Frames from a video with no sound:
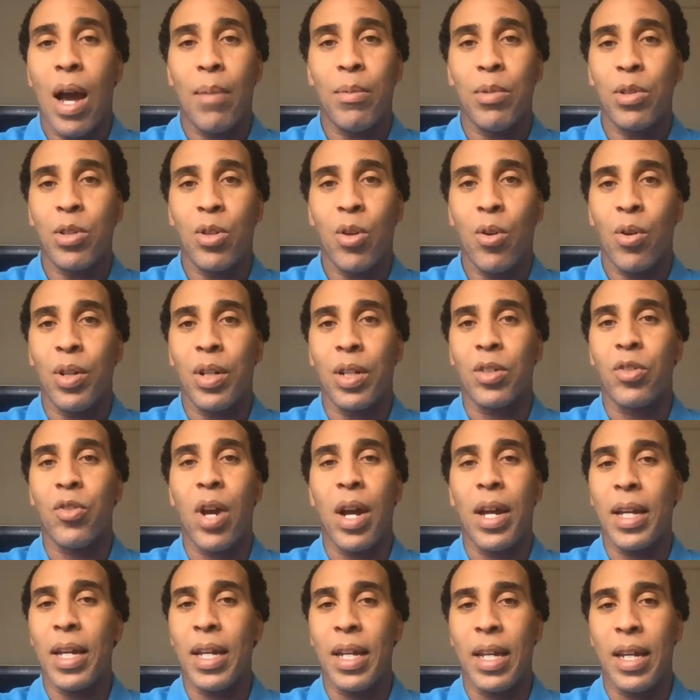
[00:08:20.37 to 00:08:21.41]
I'm just going to
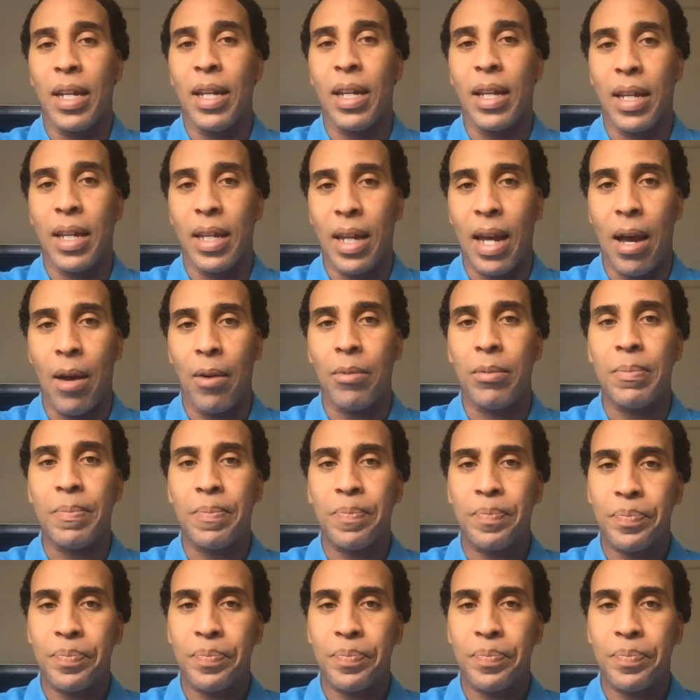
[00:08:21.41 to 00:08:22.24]
try and get in and get out.